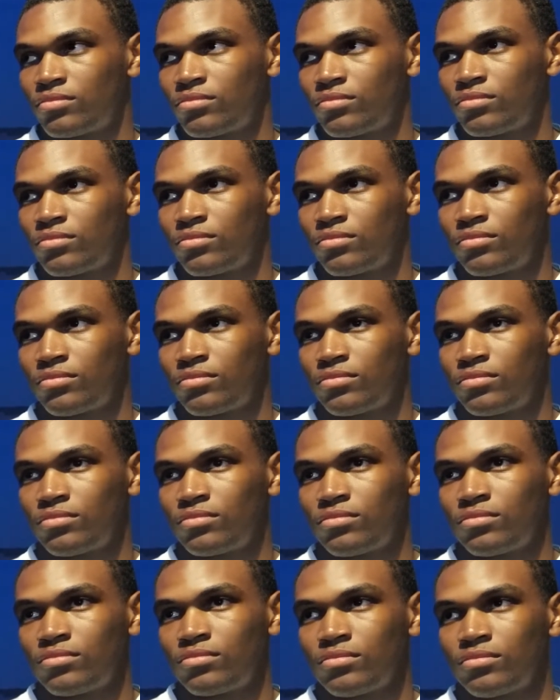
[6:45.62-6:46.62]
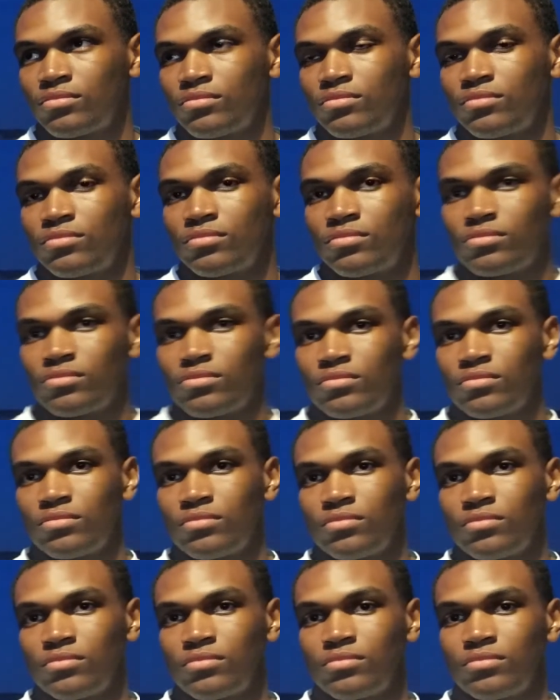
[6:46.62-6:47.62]

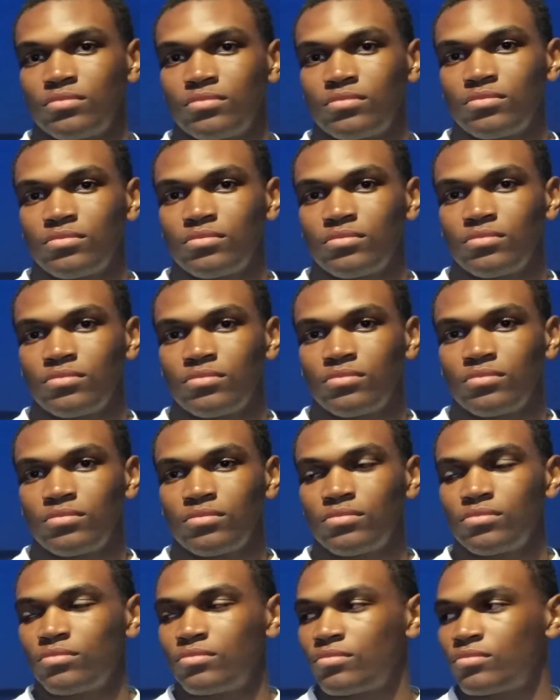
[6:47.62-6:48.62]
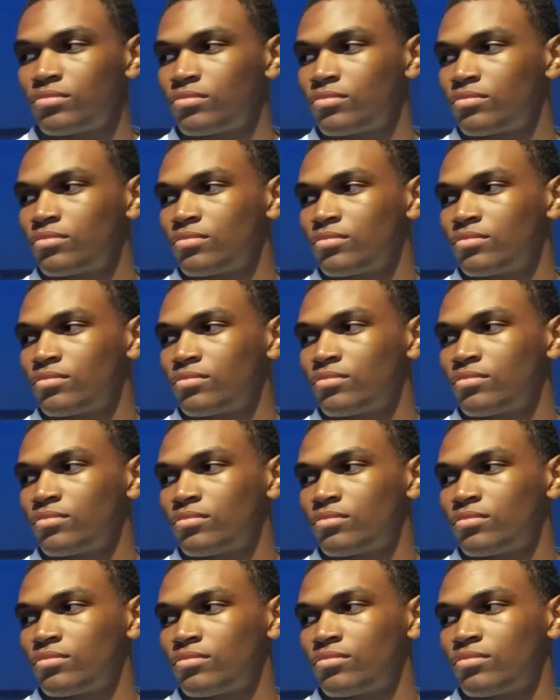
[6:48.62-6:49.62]

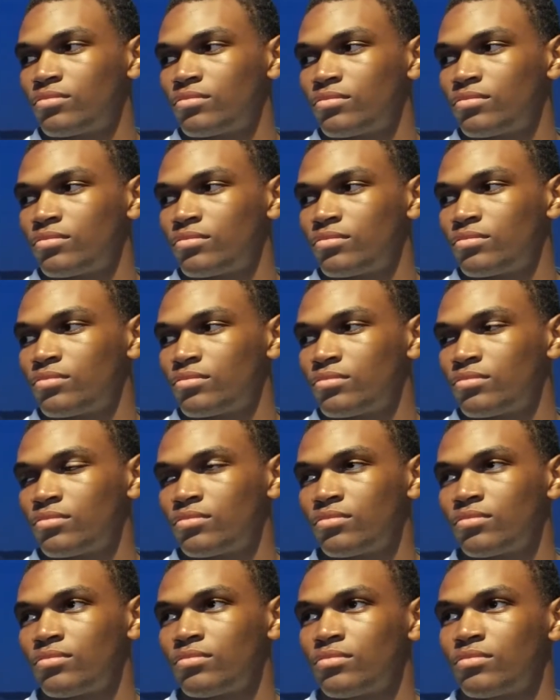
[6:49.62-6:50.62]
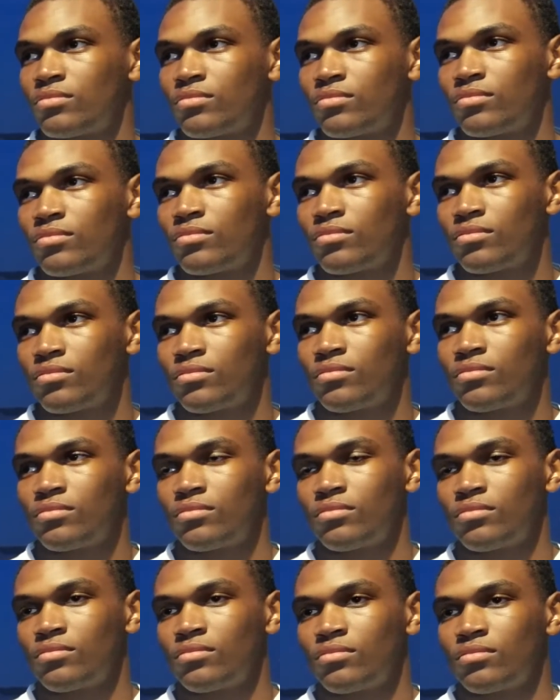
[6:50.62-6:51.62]

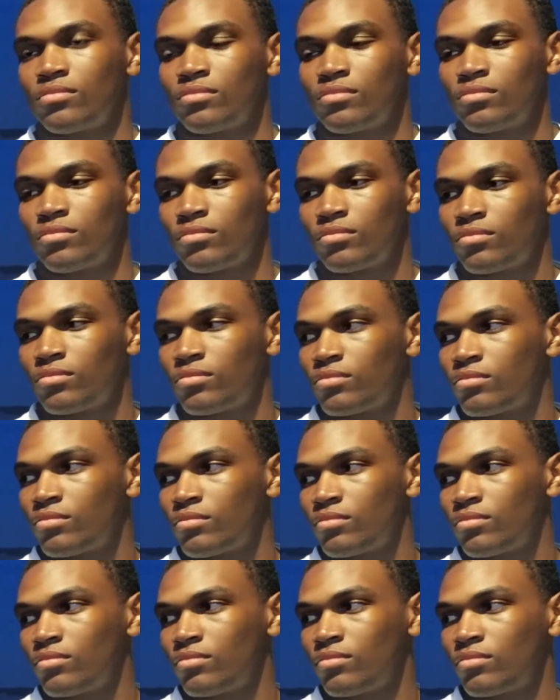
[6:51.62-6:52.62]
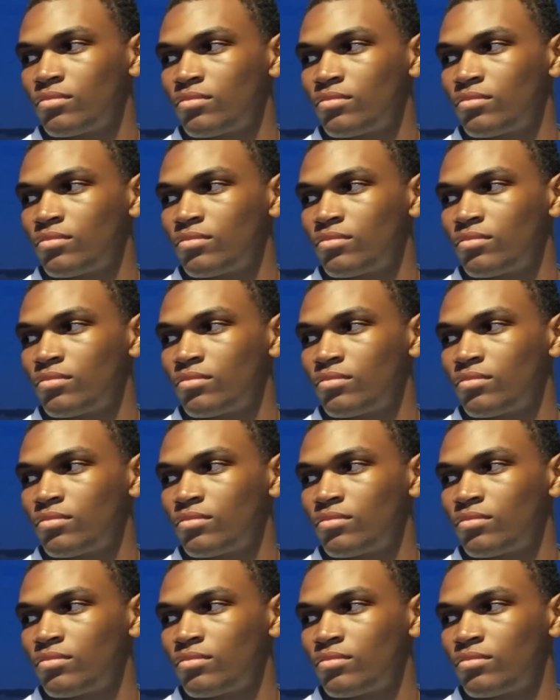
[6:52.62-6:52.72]
(not speaking)